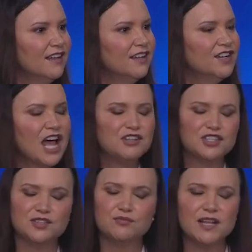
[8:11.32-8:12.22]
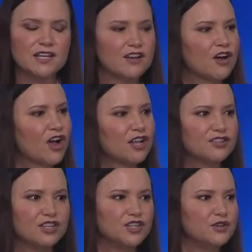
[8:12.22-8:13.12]
not just written in our
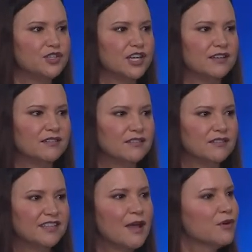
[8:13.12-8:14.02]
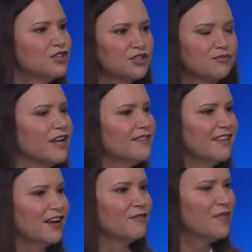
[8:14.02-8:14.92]
Constitution, they were just written
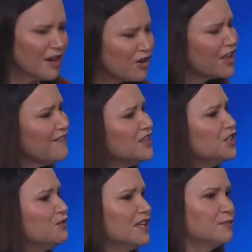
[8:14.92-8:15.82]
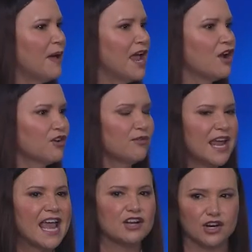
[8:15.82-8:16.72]
there, that are given to us by our
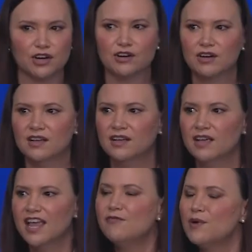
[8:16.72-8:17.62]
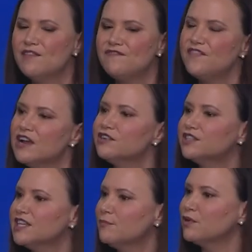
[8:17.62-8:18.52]
Creator, if we
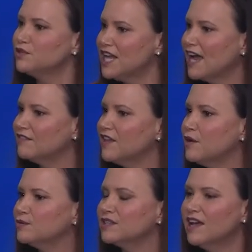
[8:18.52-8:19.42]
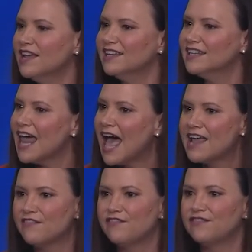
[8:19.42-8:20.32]
fiercely protect those
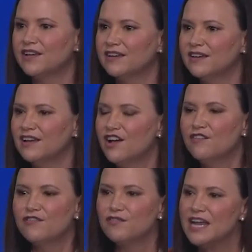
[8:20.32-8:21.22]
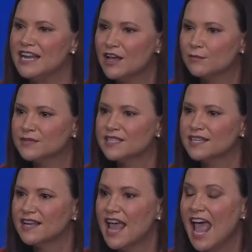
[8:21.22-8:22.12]
life, freedoms,
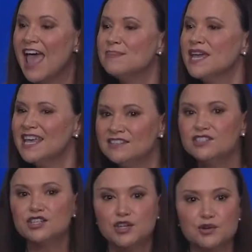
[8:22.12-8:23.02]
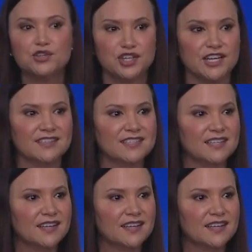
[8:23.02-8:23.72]
and the institutions